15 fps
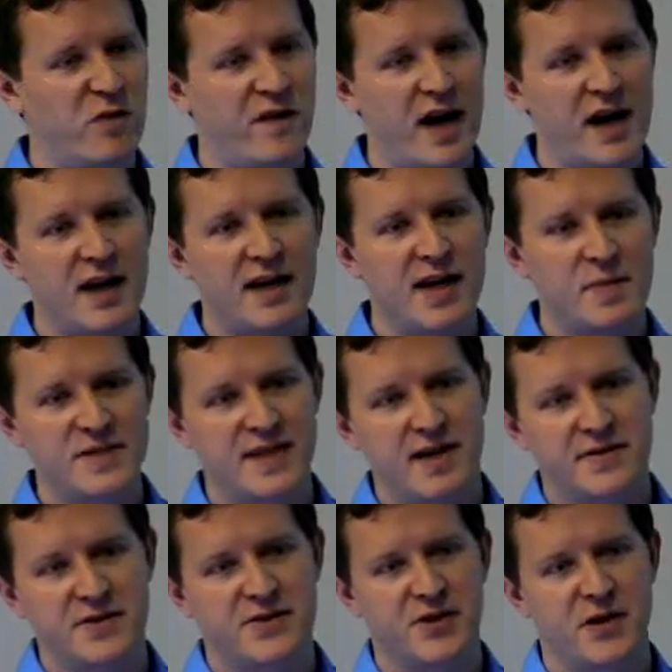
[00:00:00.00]
provide any
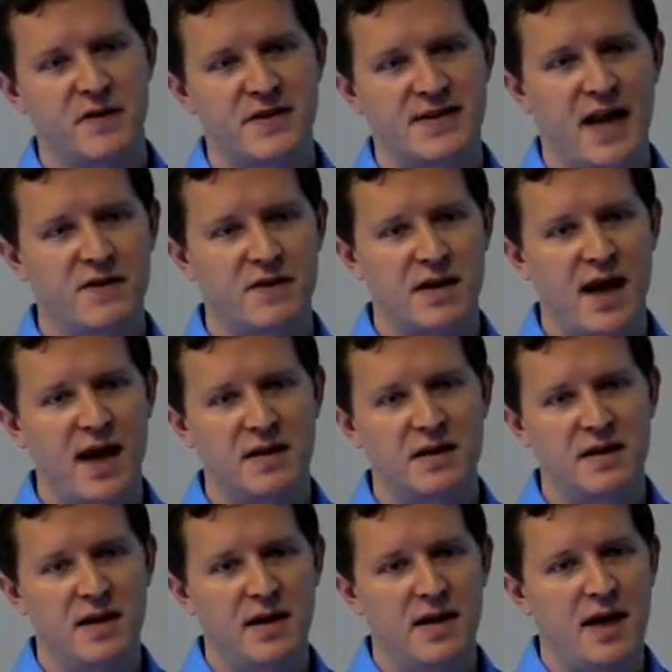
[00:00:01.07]
updates or service after that.